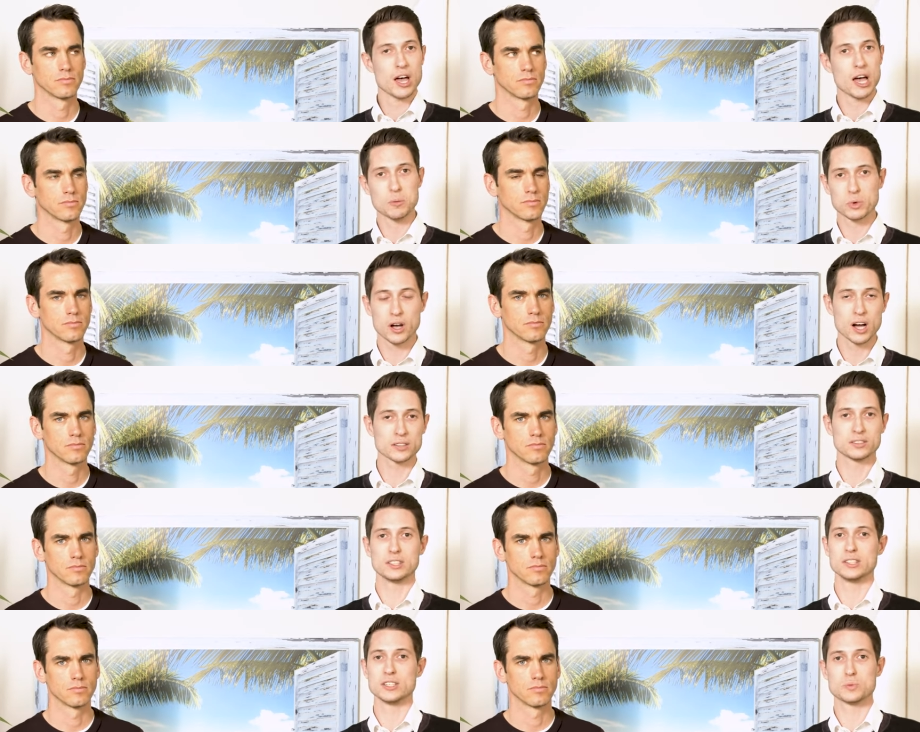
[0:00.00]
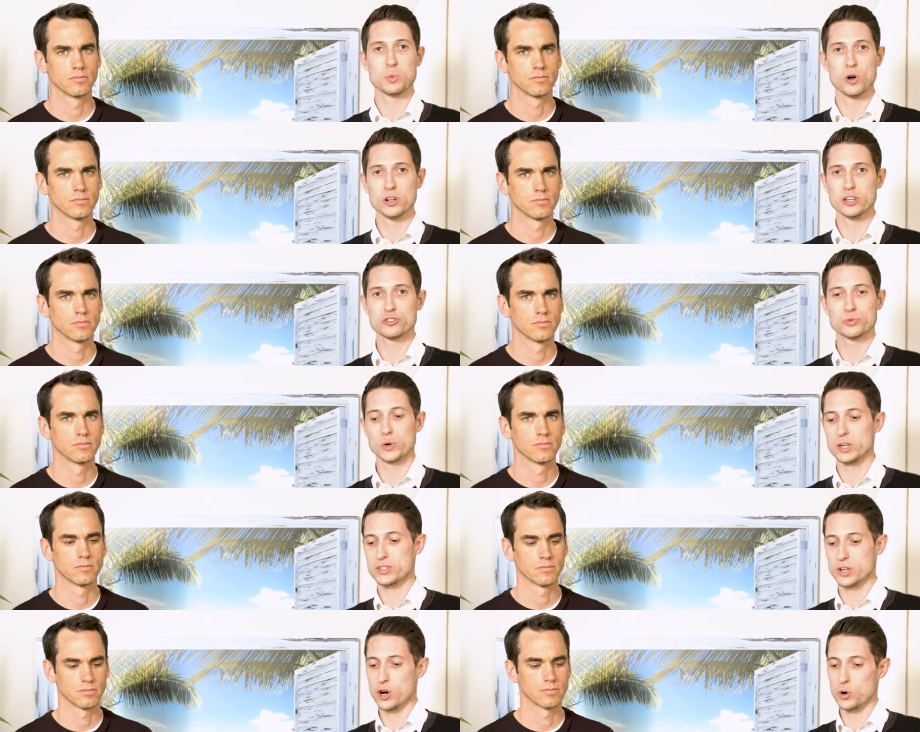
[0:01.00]
Speaker 1: um, cut, it is polished for
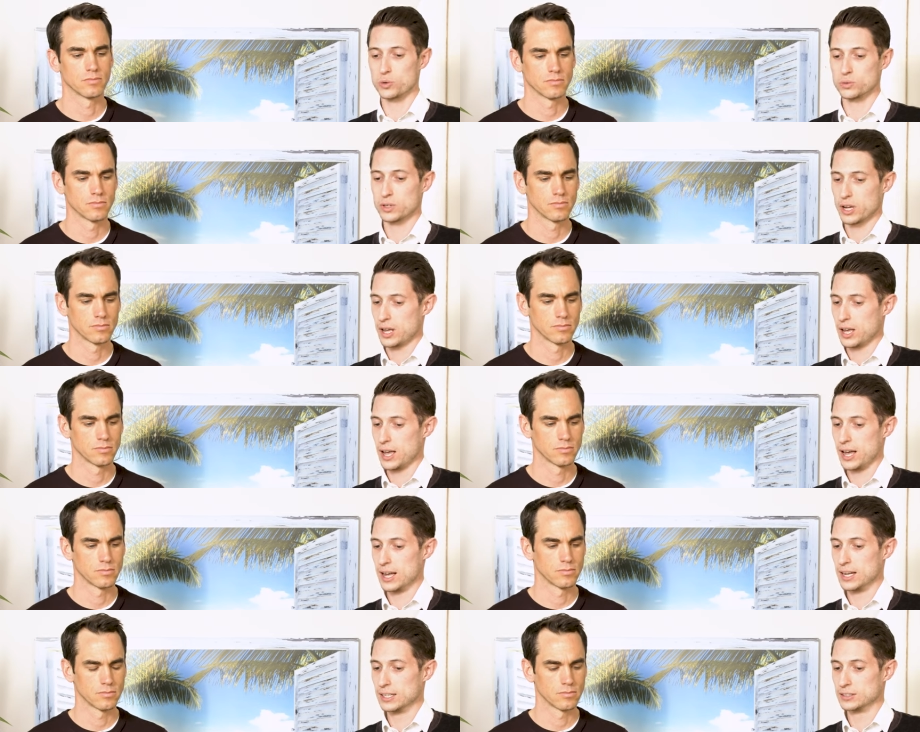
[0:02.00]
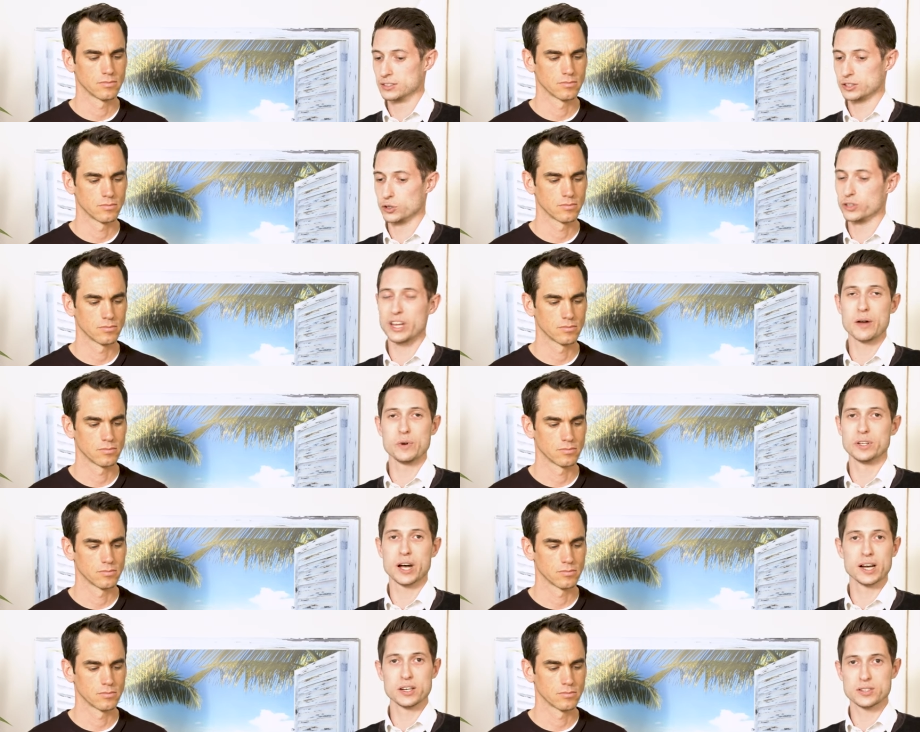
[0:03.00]
its own, and not every
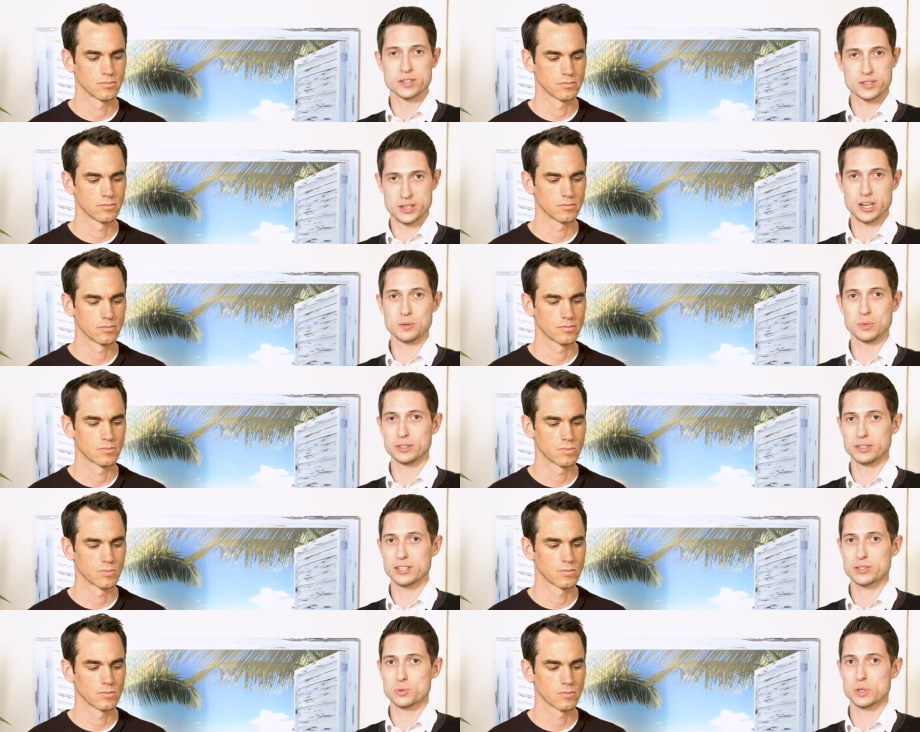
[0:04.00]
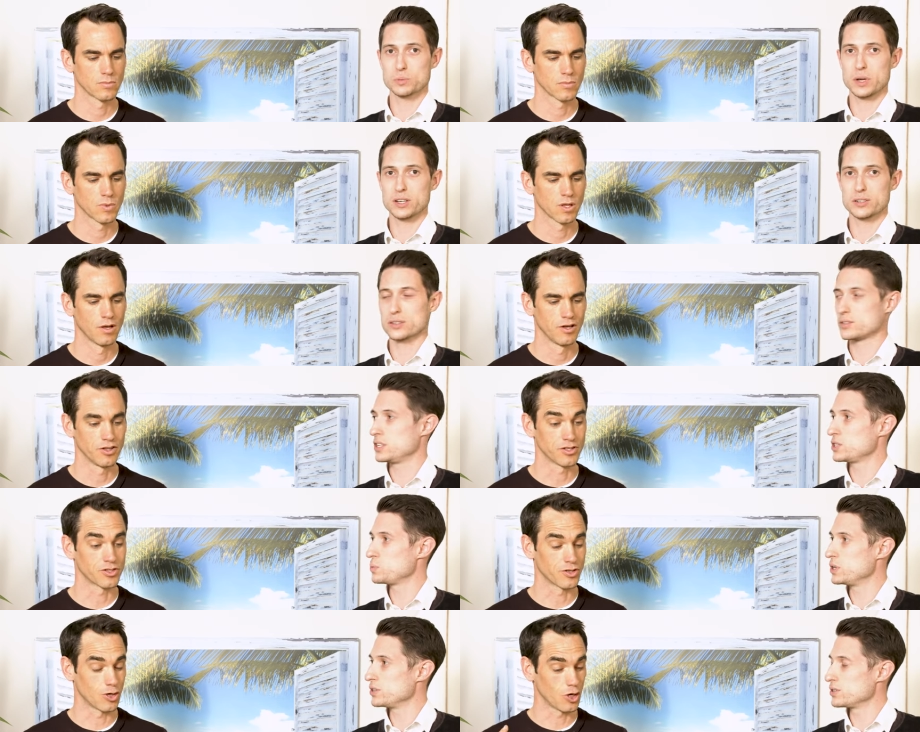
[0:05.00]
dial is the same, and that's what makes these
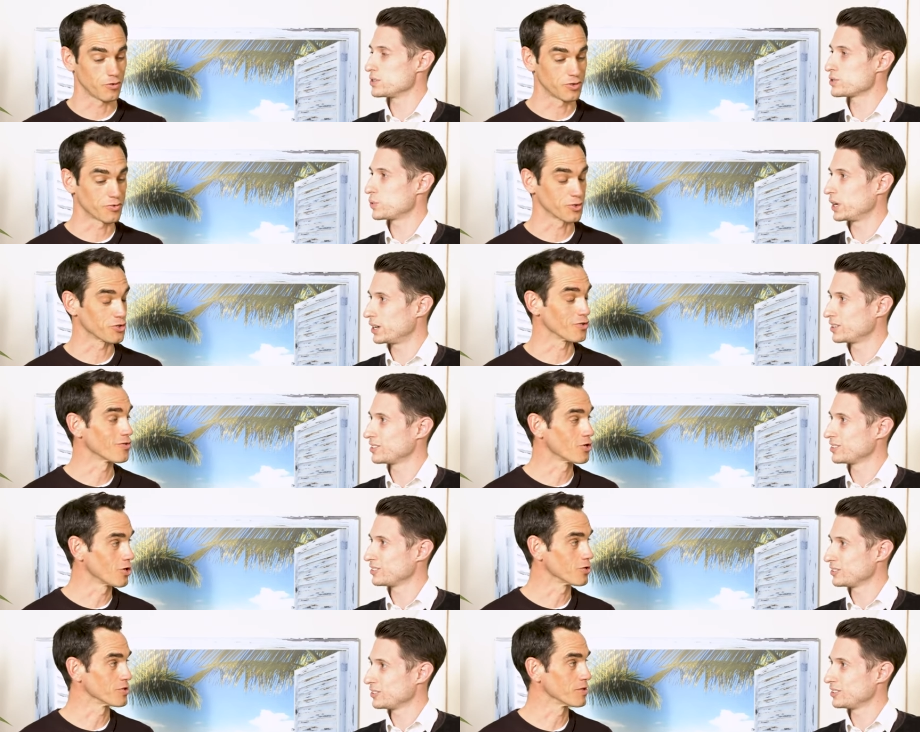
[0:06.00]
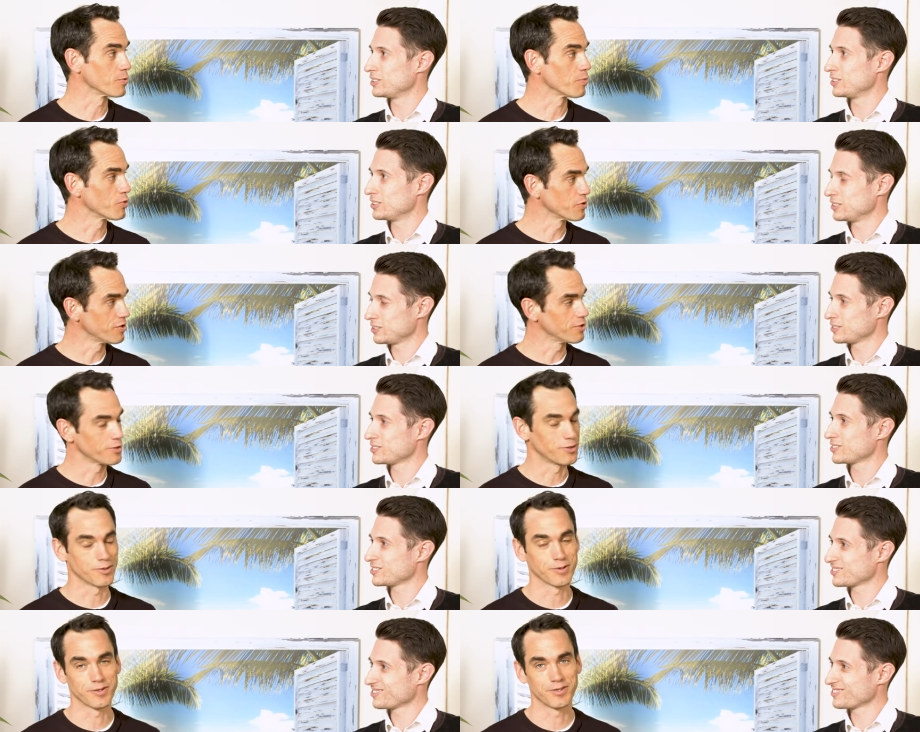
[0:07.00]
Speaker 2: There's pieces a lot of difference rare. Of colors, and we put the,
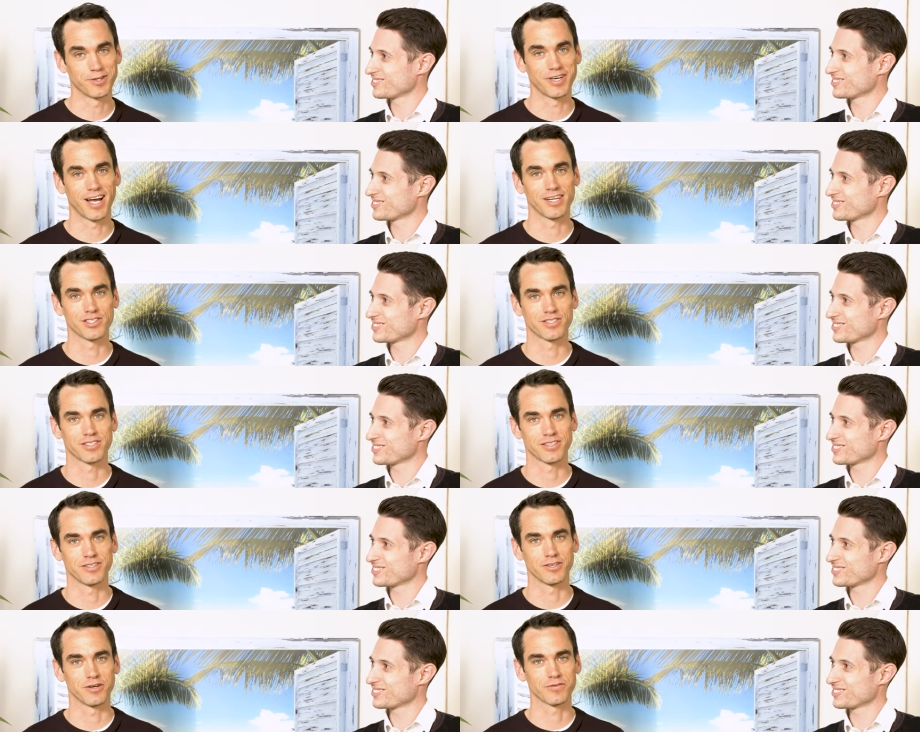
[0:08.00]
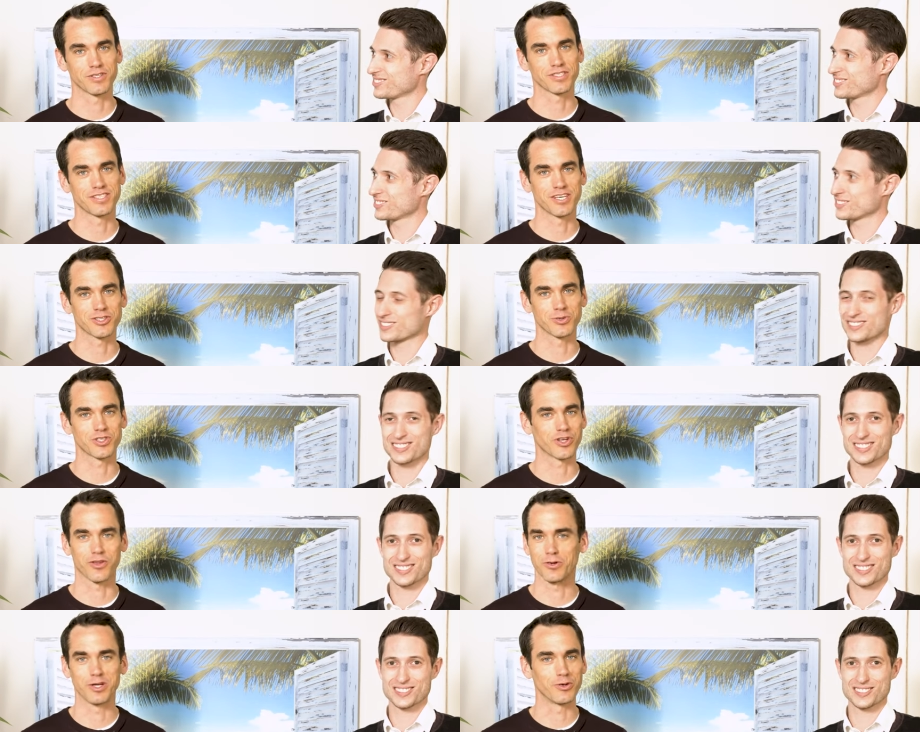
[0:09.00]
the, the dials in the office next to each
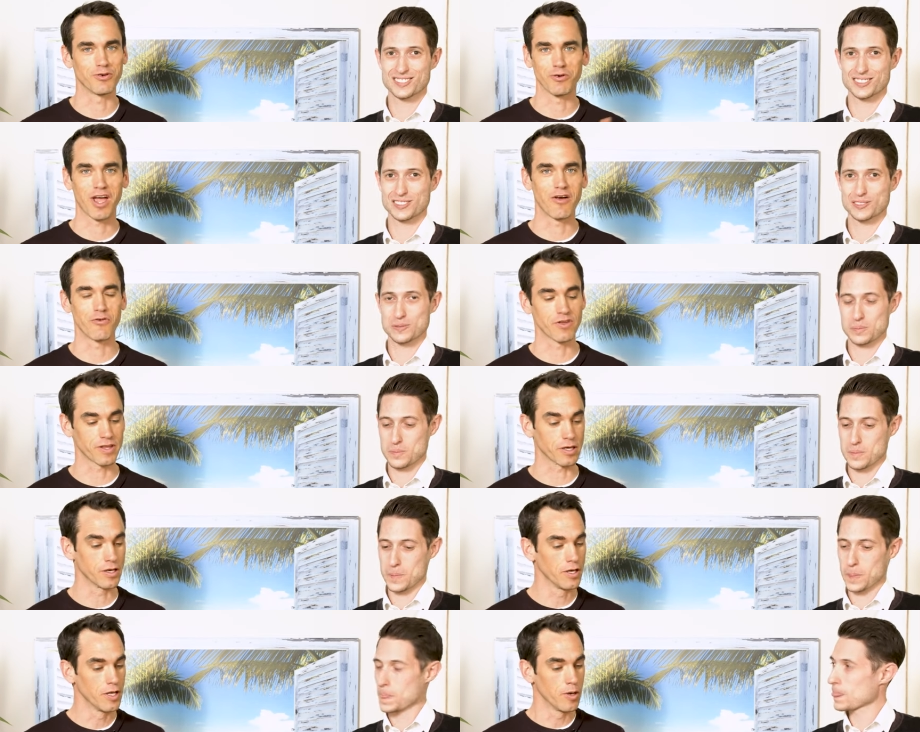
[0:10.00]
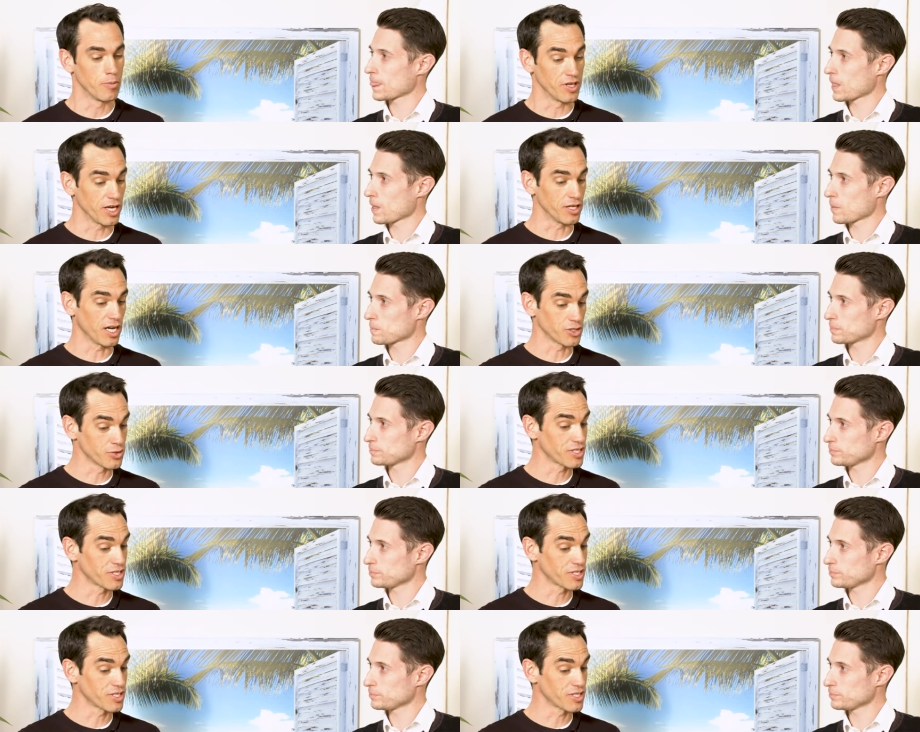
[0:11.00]
other, and you have everything. But yeah, as you